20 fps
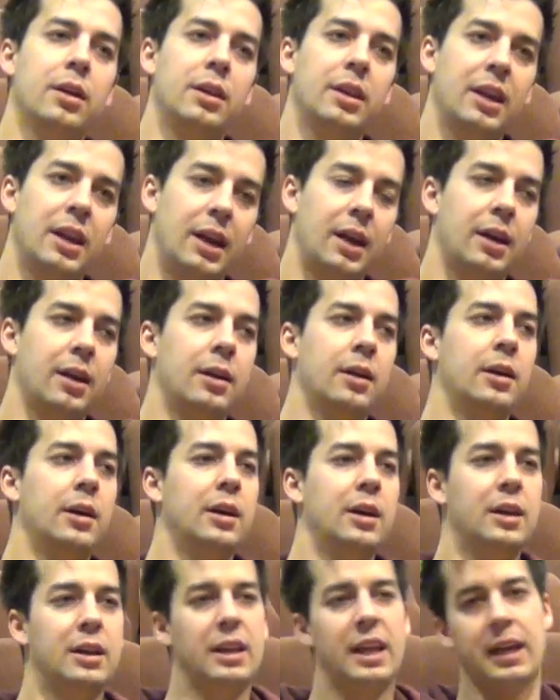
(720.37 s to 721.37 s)
And then
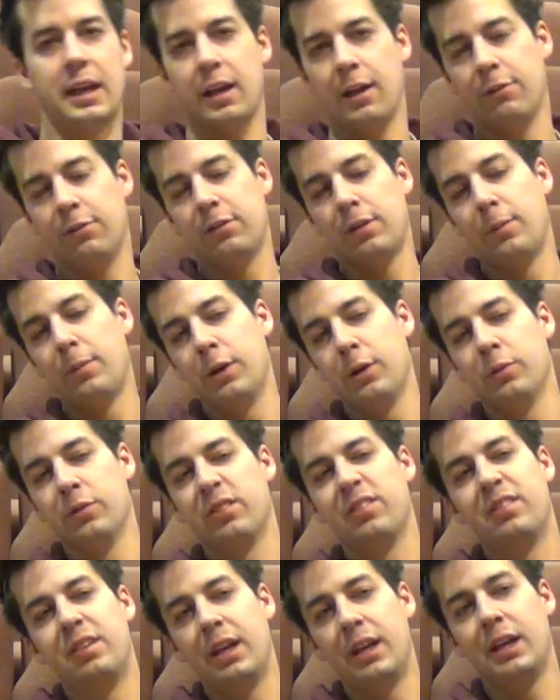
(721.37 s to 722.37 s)
like if somebody
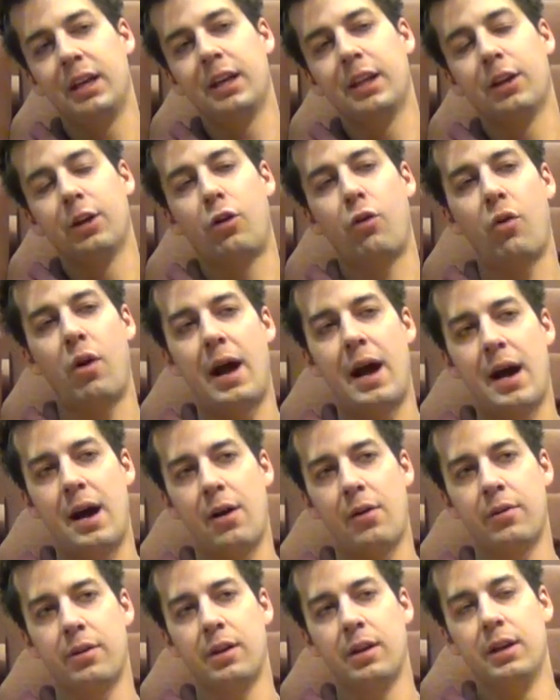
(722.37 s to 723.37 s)
was sitting in the
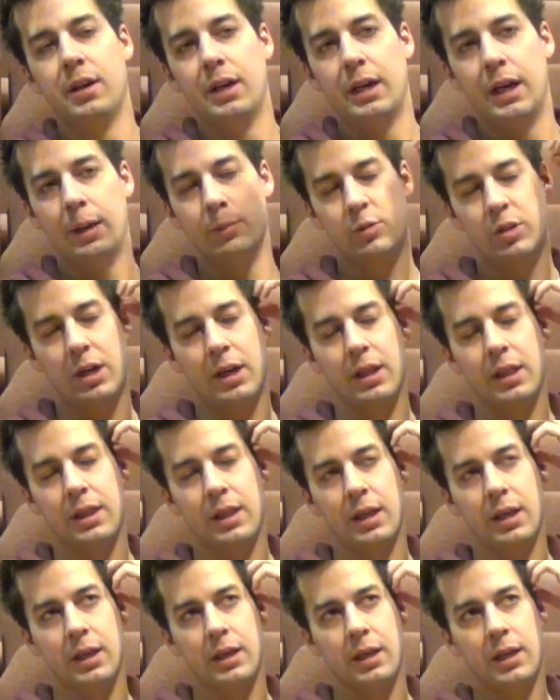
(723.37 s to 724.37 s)
crowd, I'm trying to
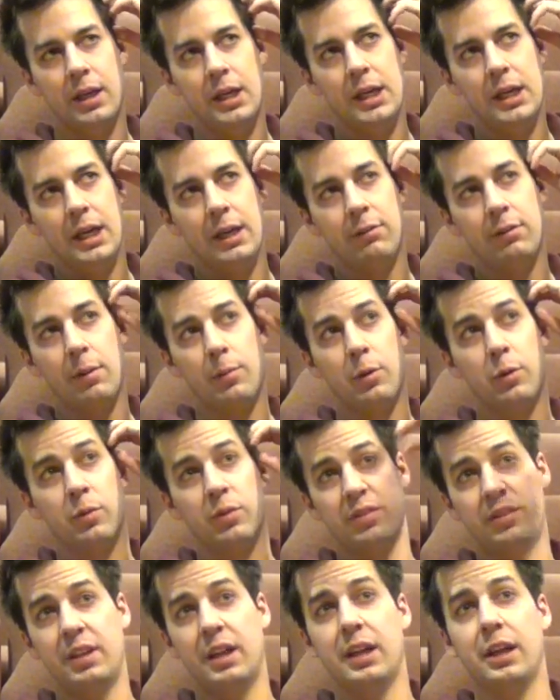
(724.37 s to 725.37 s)
think, if someone
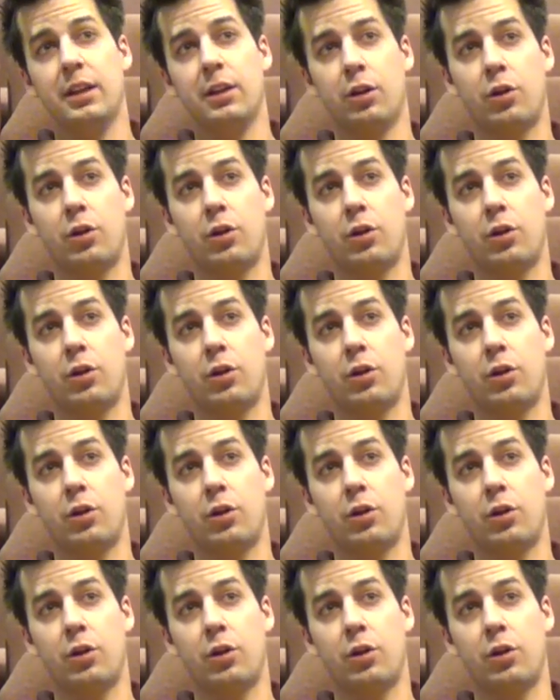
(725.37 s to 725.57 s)
was sitting in